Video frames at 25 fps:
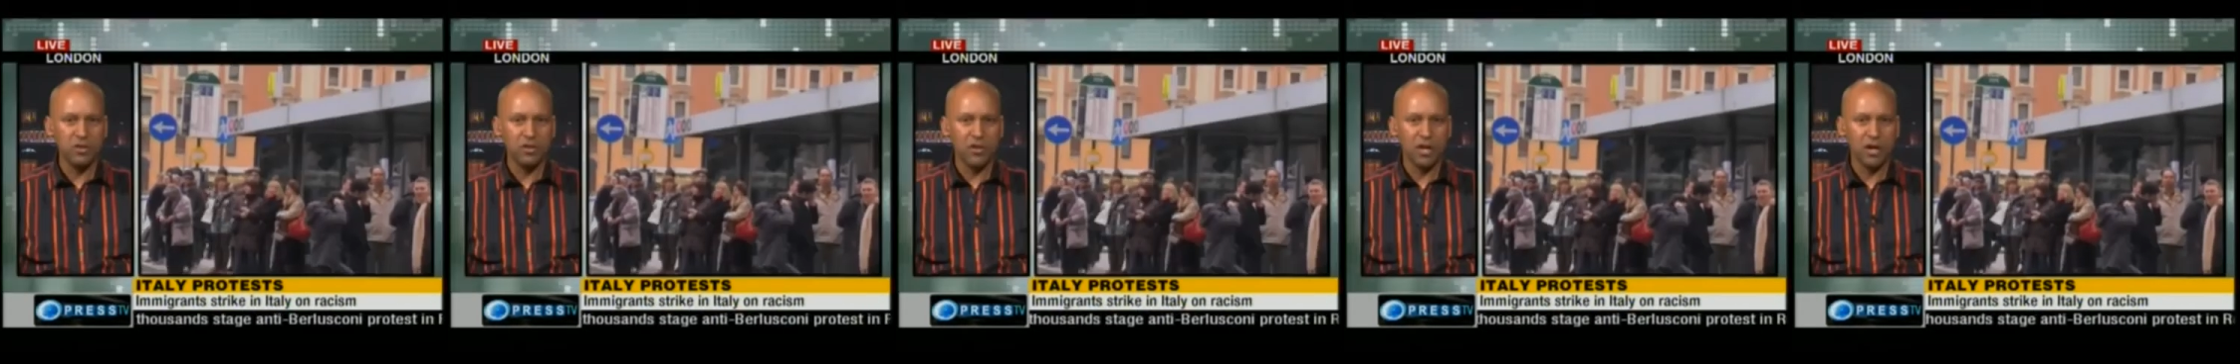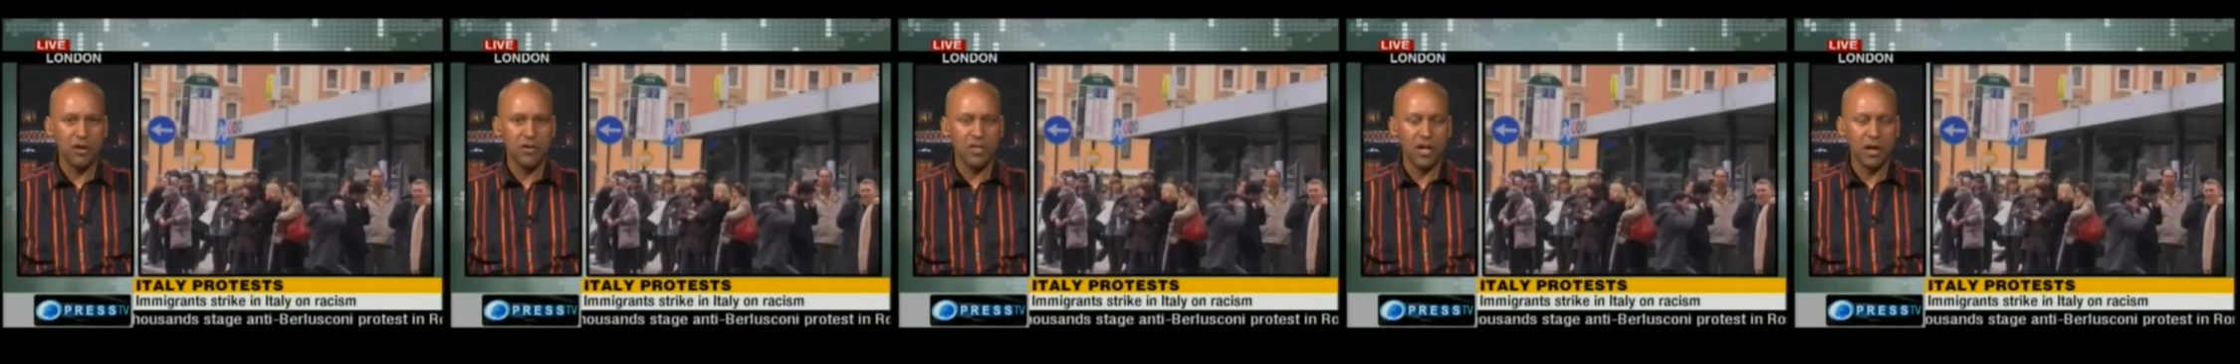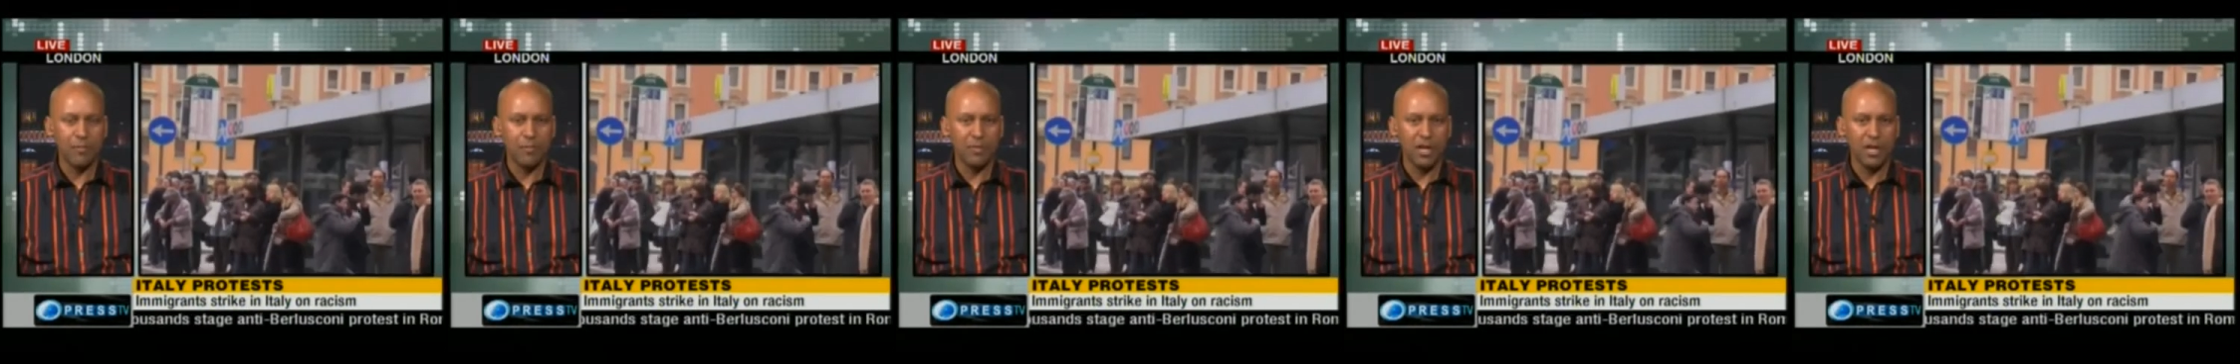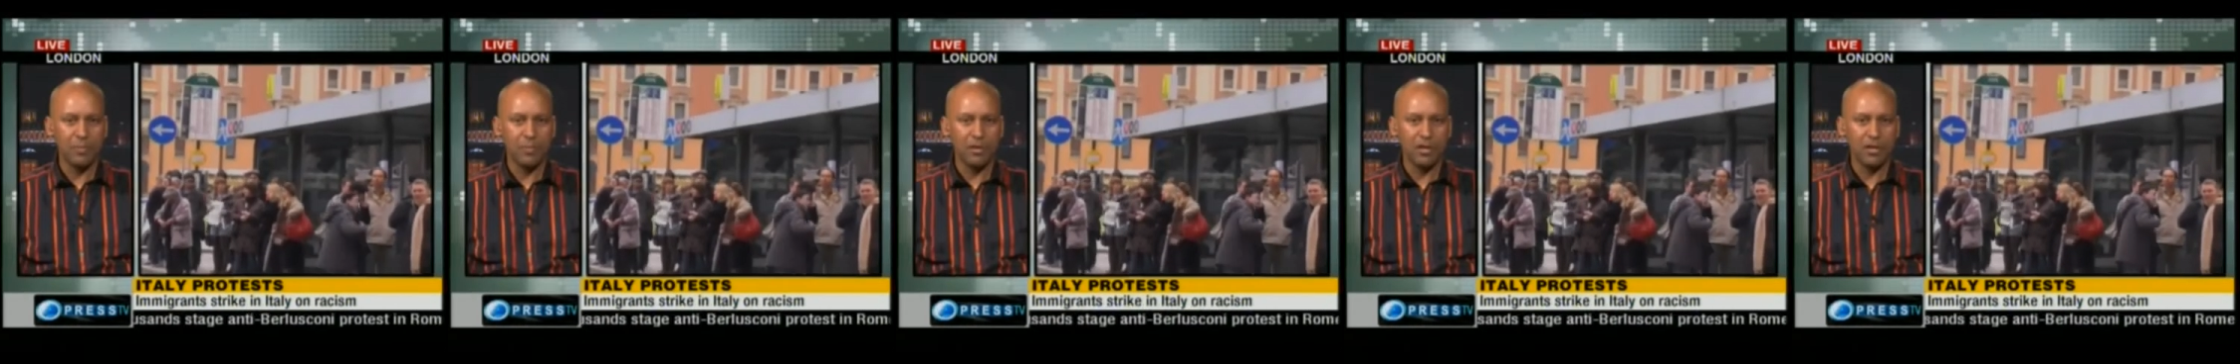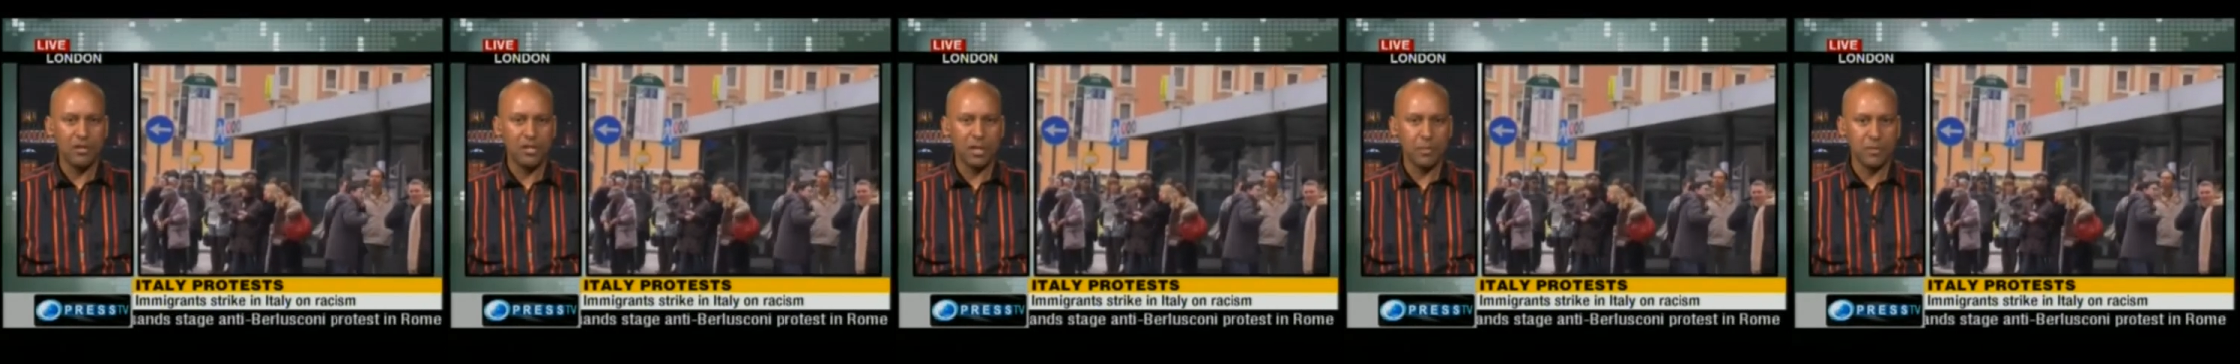know that
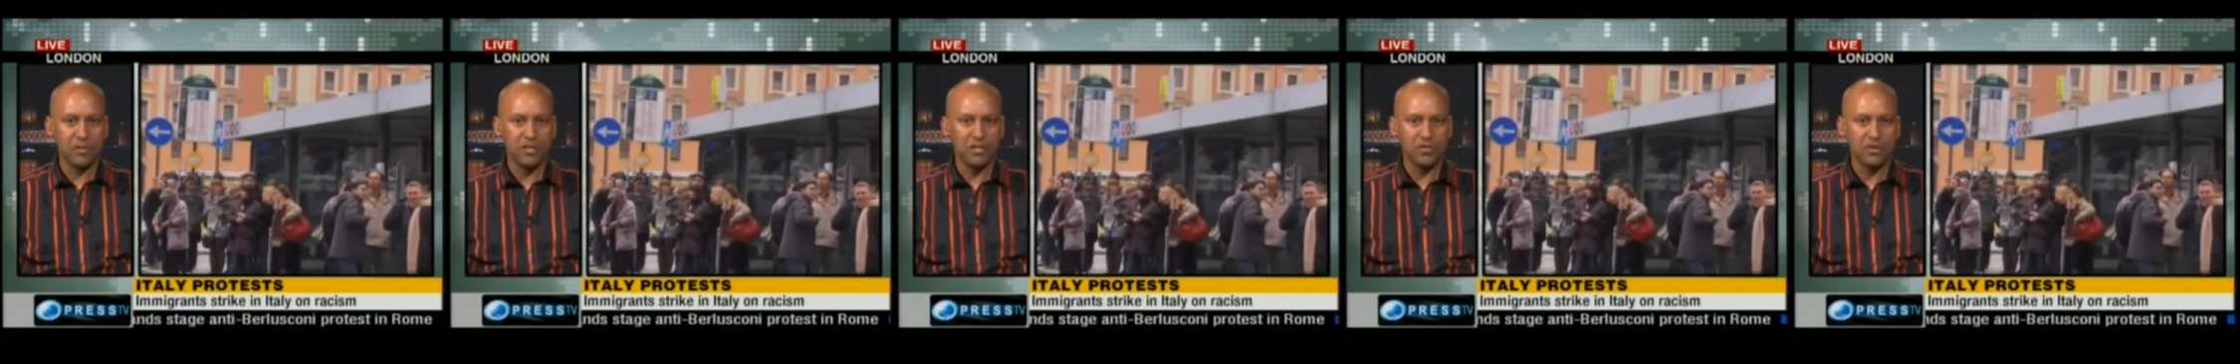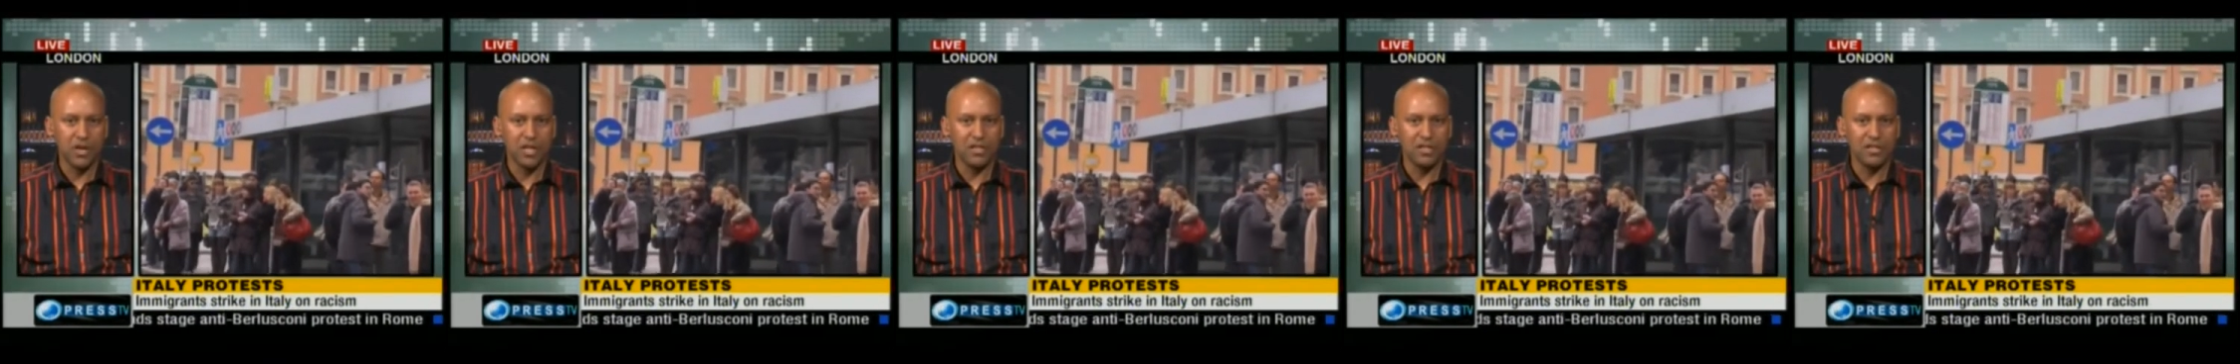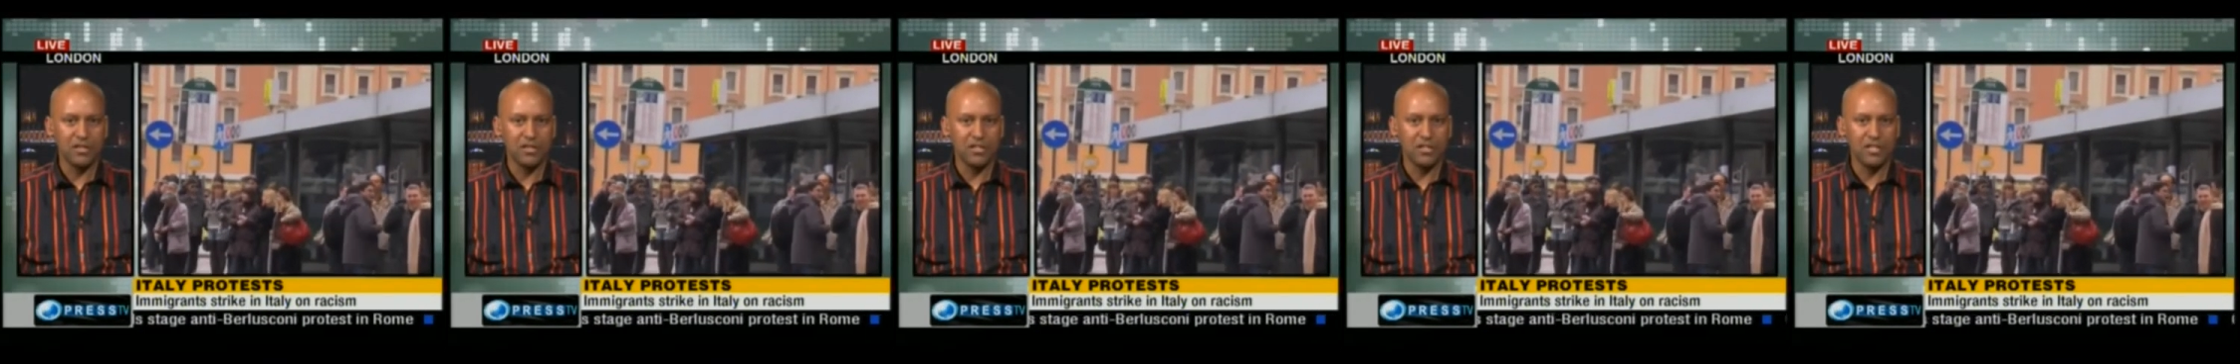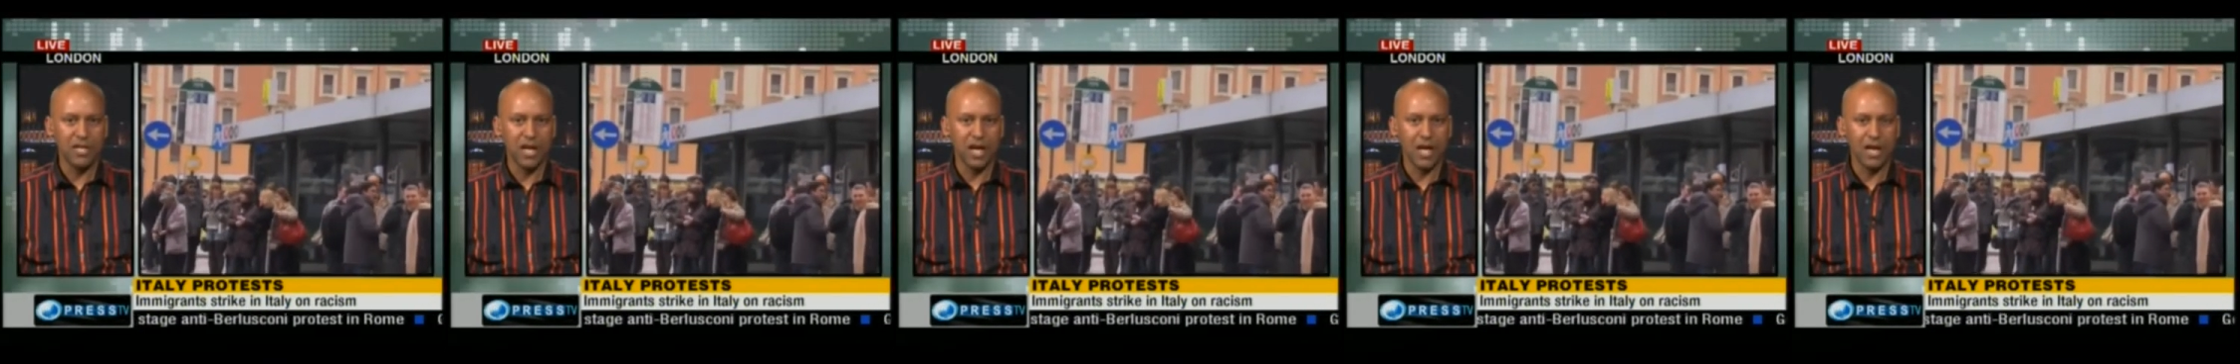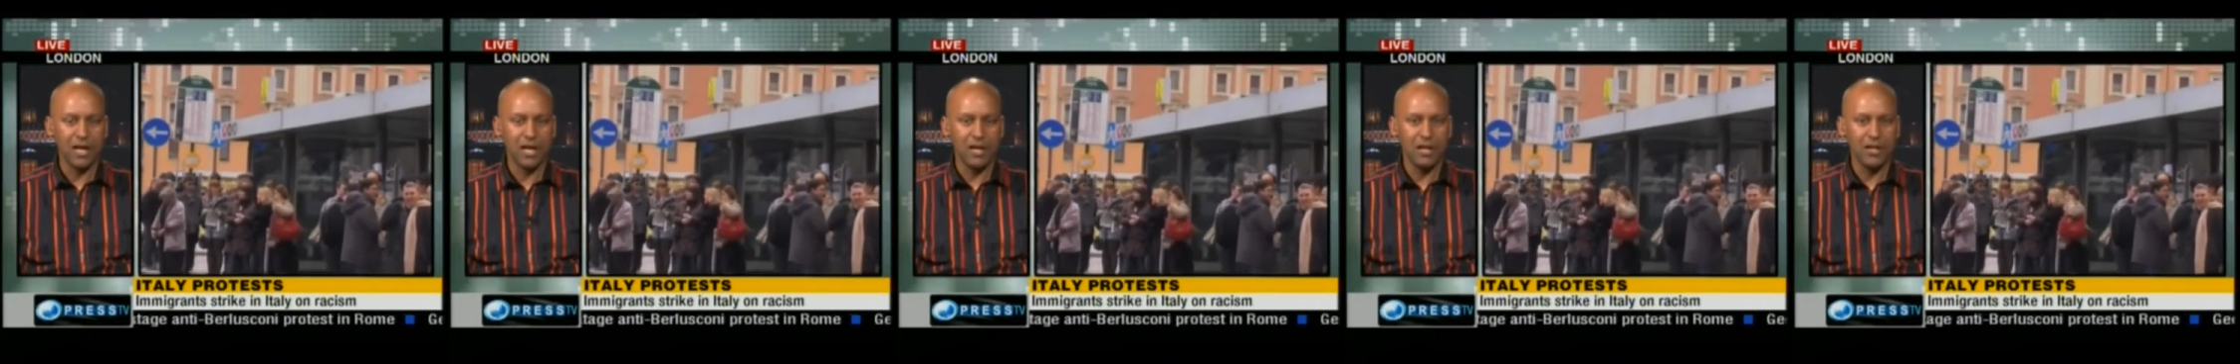people are demonstrating
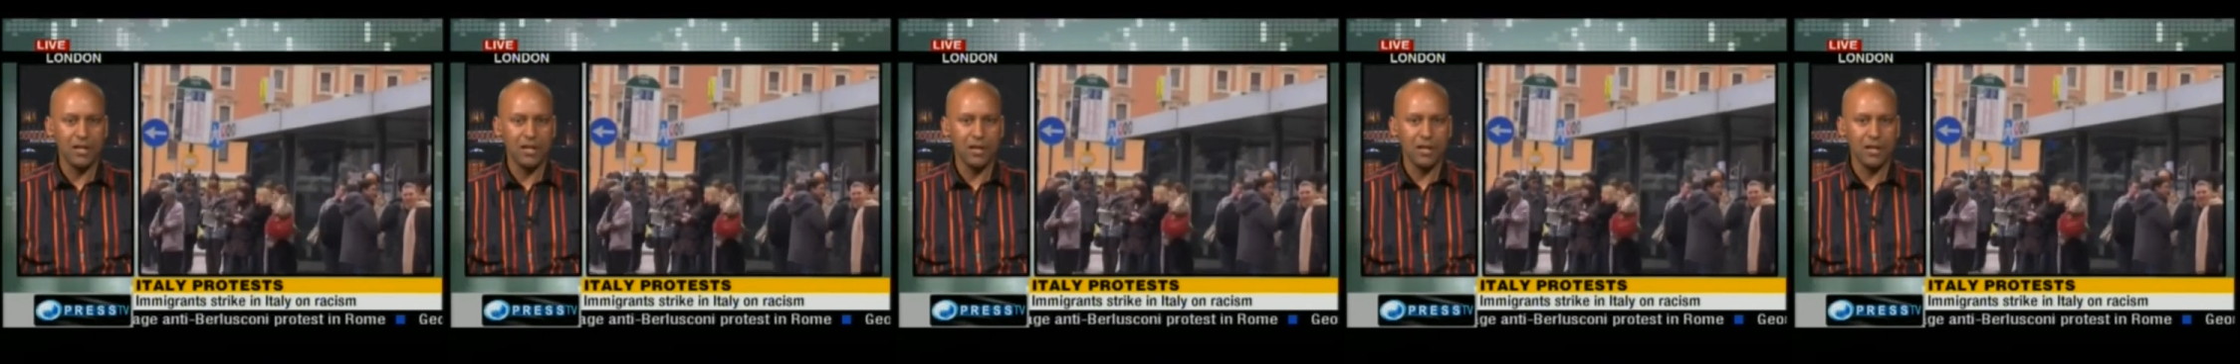today